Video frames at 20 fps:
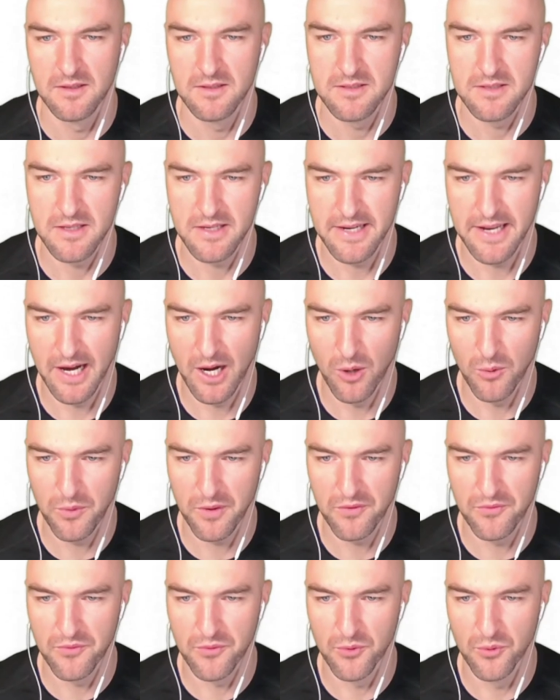So now
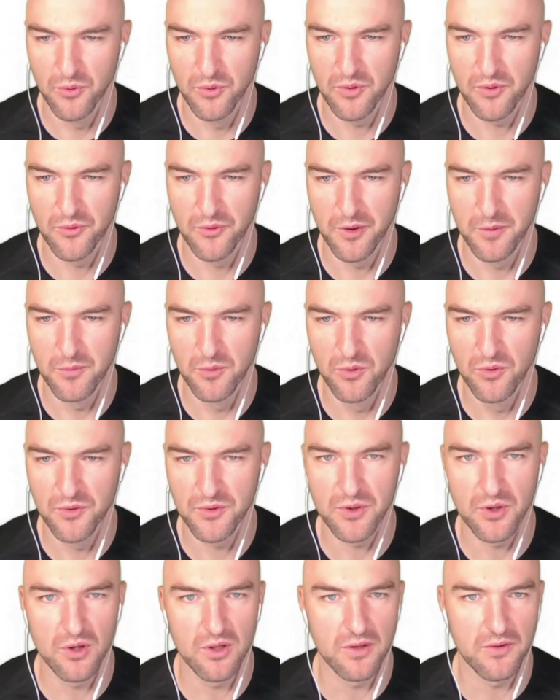we've
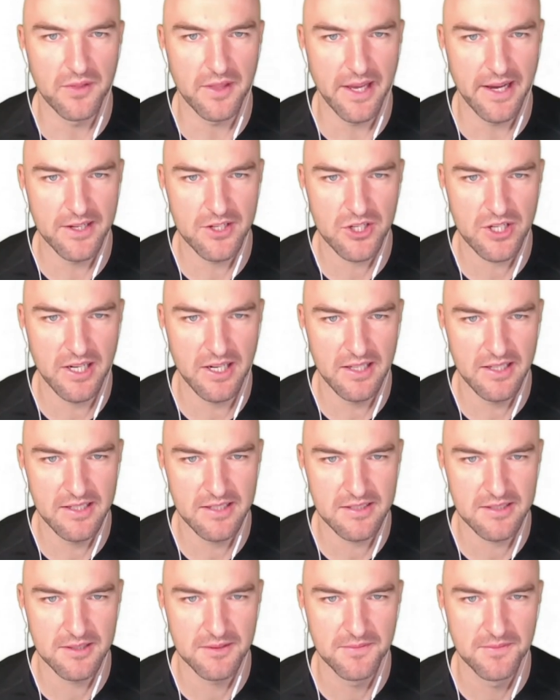removed all of the edge
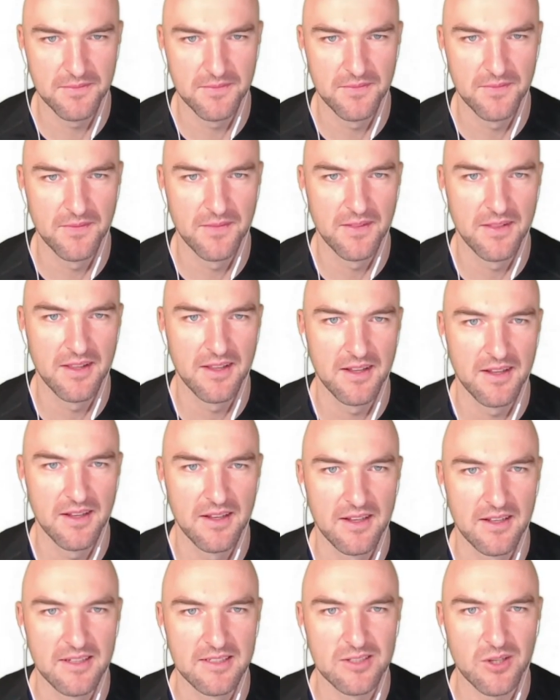colors.
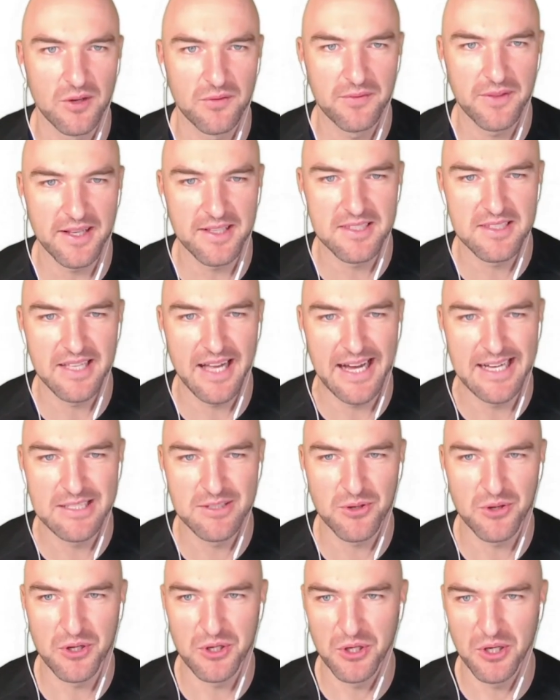So if that's
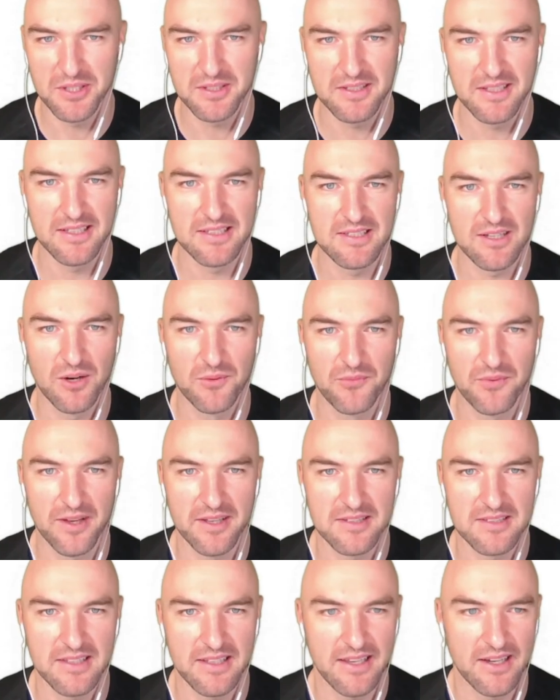nice or not, that's
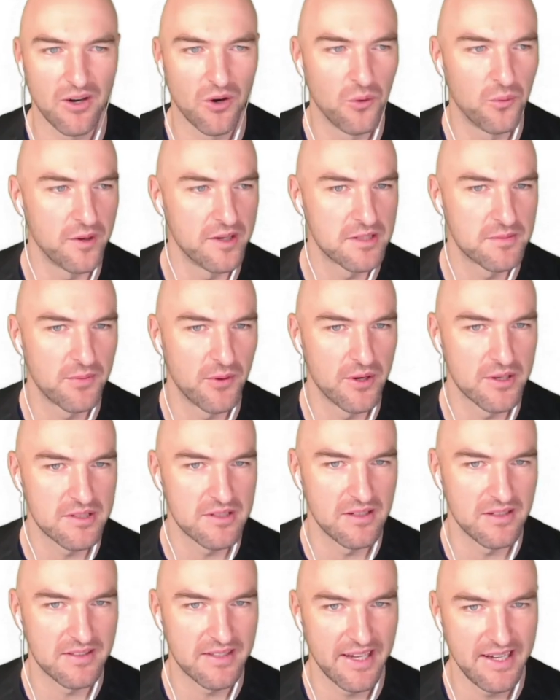obviously always
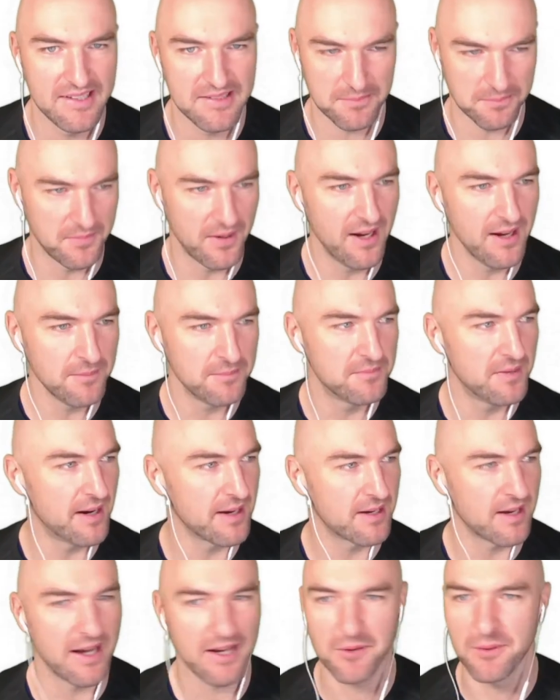personal taste, but
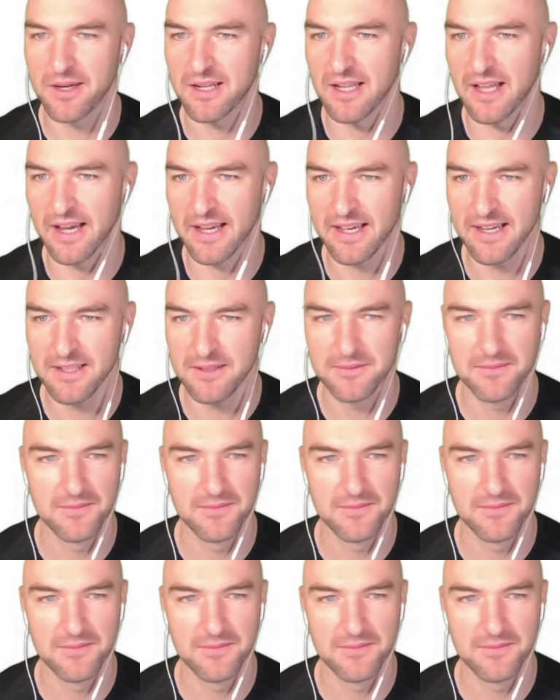I quite like it.